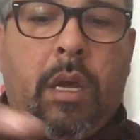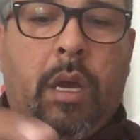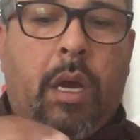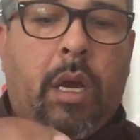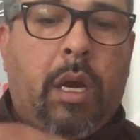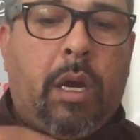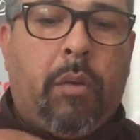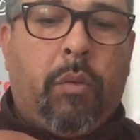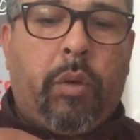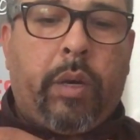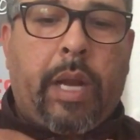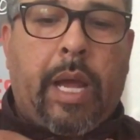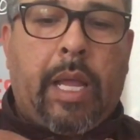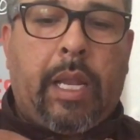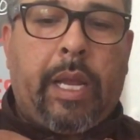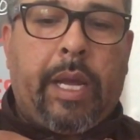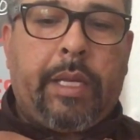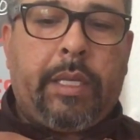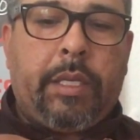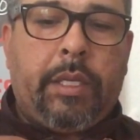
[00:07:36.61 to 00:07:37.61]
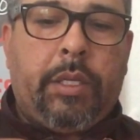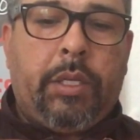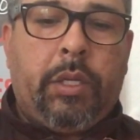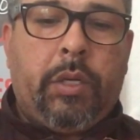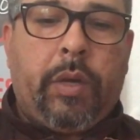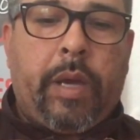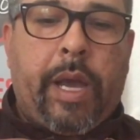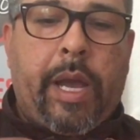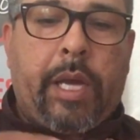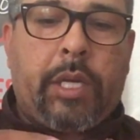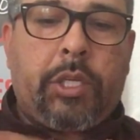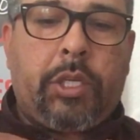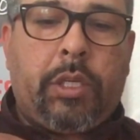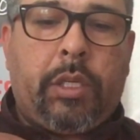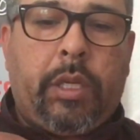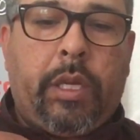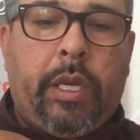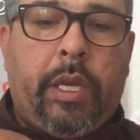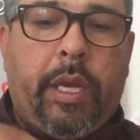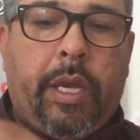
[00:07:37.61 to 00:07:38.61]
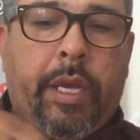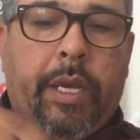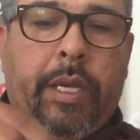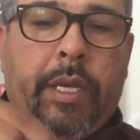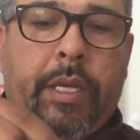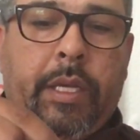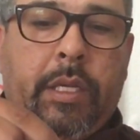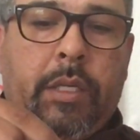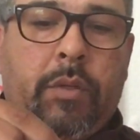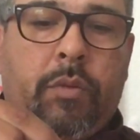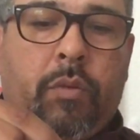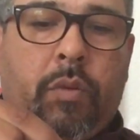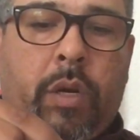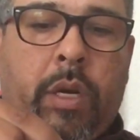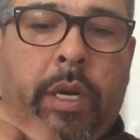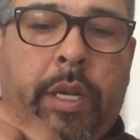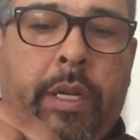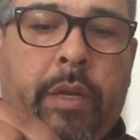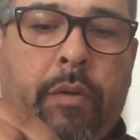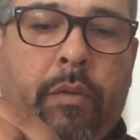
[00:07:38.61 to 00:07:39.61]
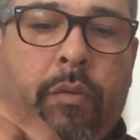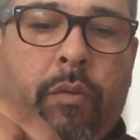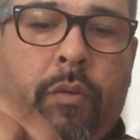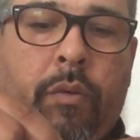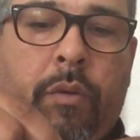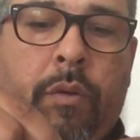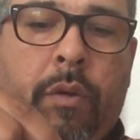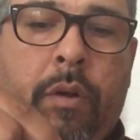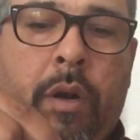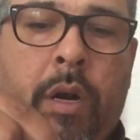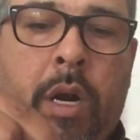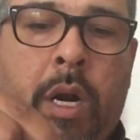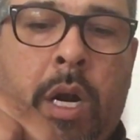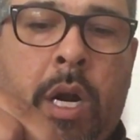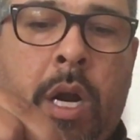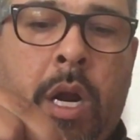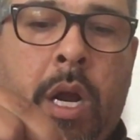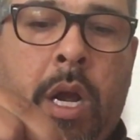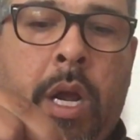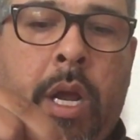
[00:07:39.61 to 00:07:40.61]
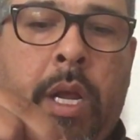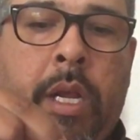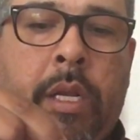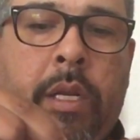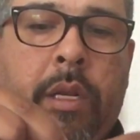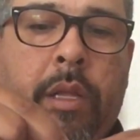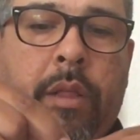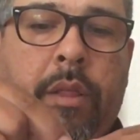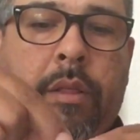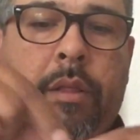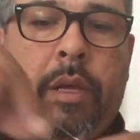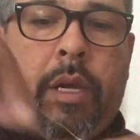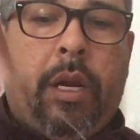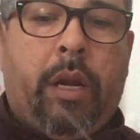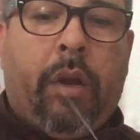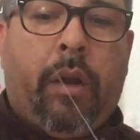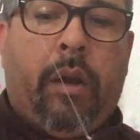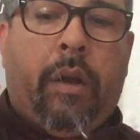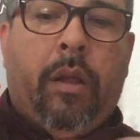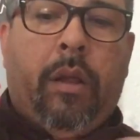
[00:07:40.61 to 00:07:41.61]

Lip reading: What I like to do actually is run it right there.